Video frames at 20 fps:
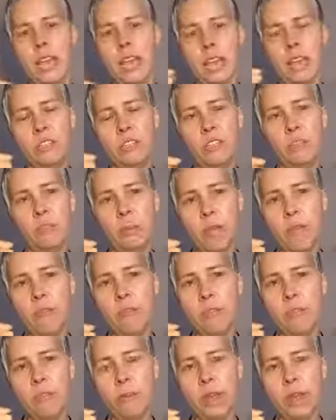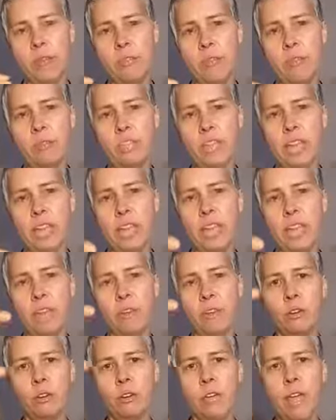as you every breath you take
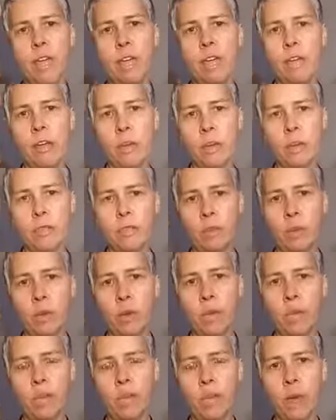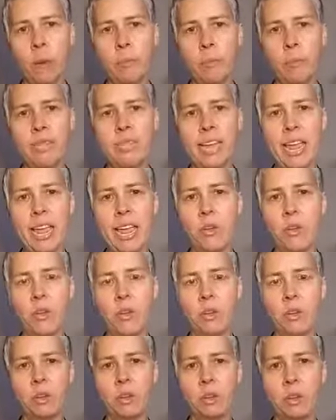your diaphragm is going up and
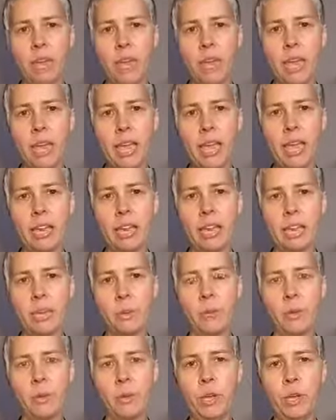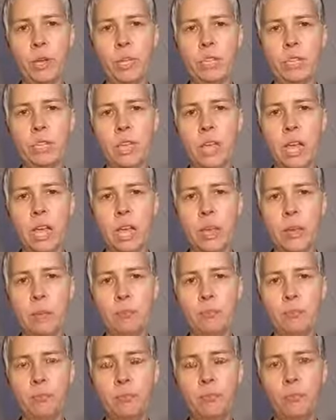down and it can put
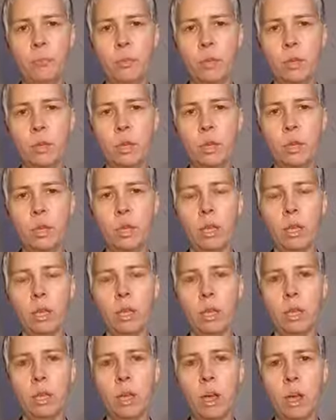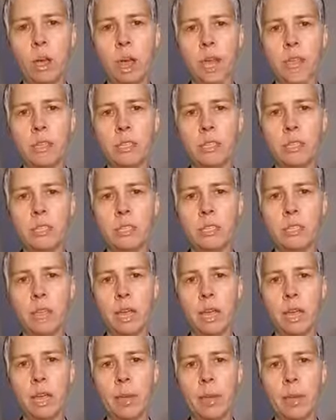um, it can cause
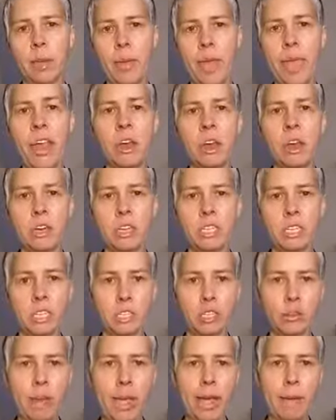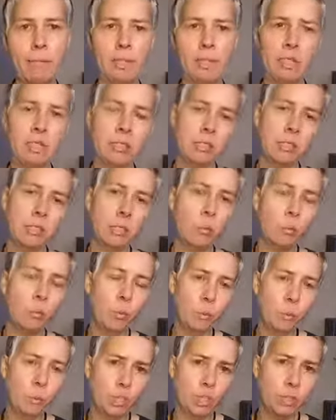um, air to get trapped in this little
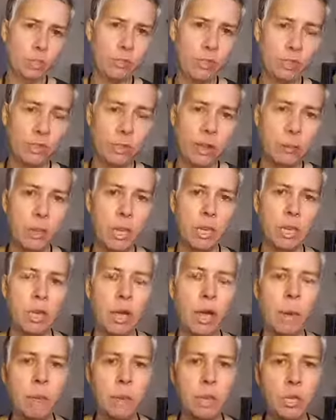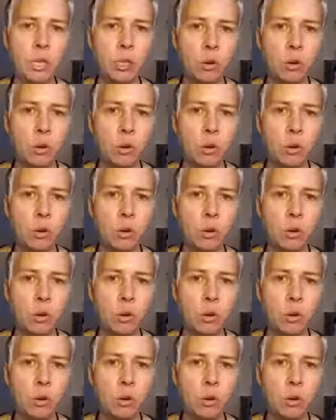portion of the stomach up in